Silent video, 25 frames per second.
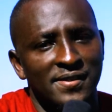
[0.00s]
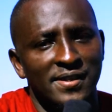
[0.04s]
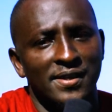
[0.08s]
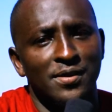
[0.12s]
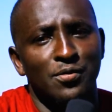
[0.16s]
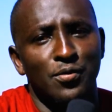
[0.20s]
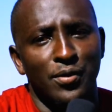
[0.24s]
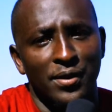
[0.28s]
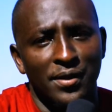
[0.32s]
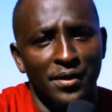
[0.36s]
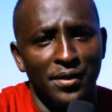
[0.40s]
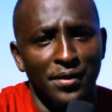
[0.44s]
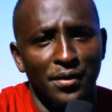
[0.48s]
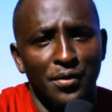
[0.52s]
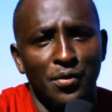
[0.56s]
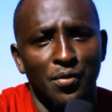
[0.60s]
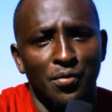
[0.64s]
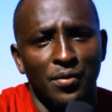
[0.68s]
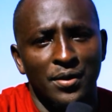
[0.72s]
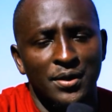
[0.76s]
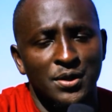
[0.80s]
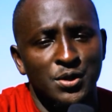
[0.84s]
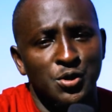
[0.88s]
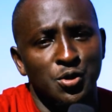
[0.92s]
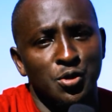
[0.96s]
within you.
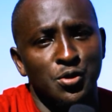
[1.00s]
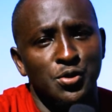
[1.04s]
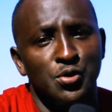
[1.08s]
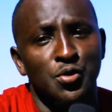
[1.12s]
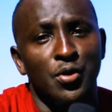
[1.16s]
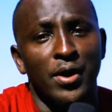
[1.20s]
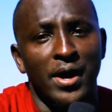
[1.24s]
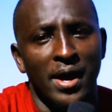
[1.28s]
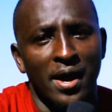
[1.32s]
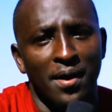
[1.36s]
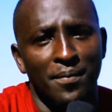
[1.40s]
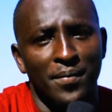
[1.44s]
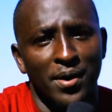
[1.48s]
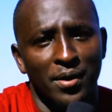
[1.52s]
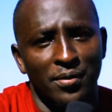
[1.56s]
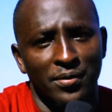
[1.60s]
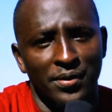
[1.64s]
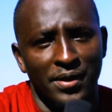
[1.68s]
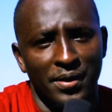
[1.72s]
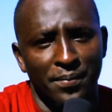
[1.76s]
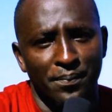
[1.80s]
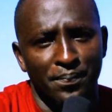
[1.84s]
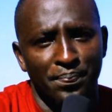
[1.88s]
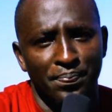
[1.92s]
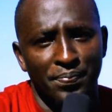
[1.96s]
It shows you care about
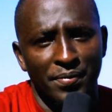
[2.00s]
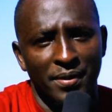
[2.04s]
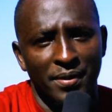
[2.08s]
them.